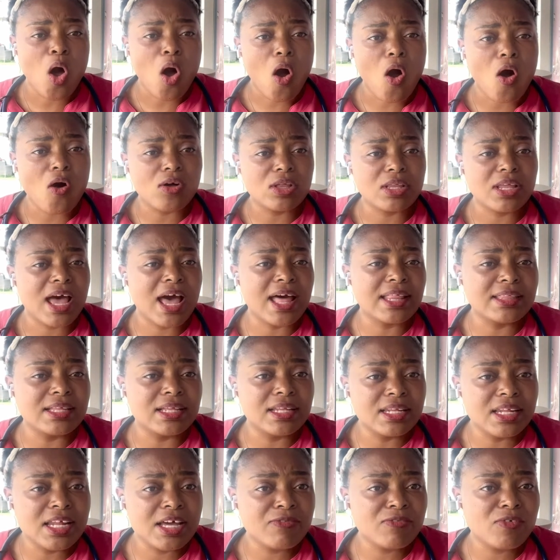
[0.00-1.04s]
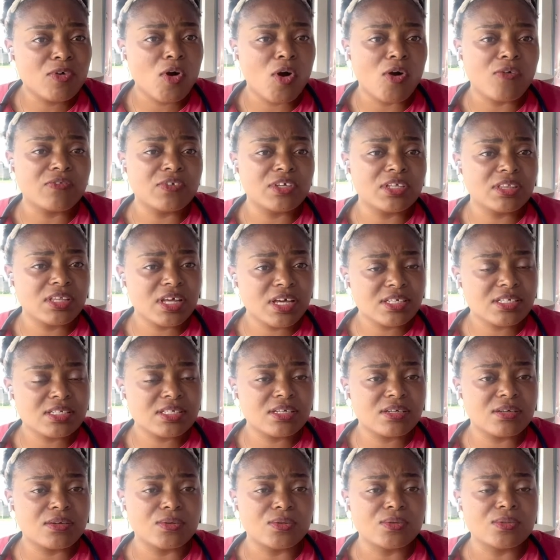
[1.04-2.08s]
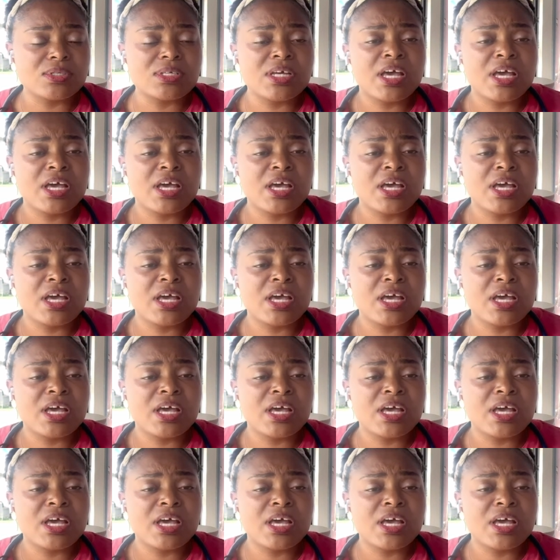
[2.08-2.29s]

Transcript: or at the level of the testicles,